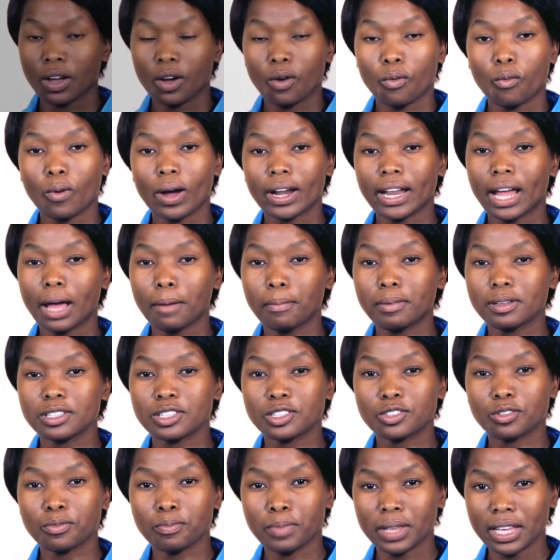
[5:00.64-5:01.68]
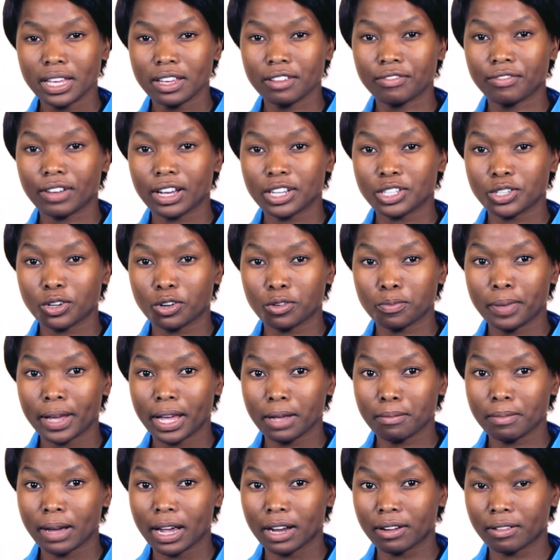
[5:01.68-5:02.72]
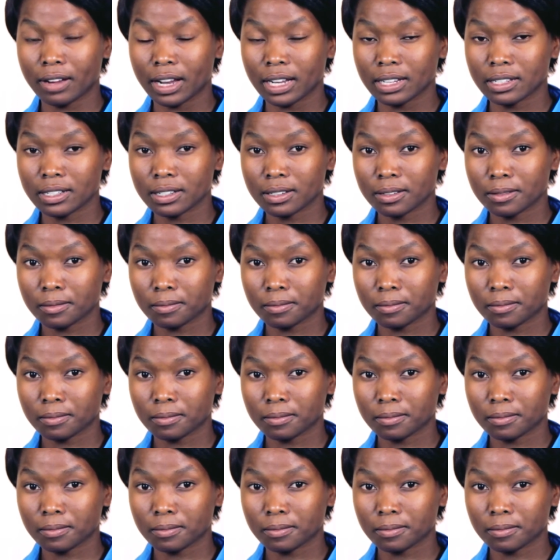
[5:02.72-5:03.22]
What happens to me if I don't pay my rent?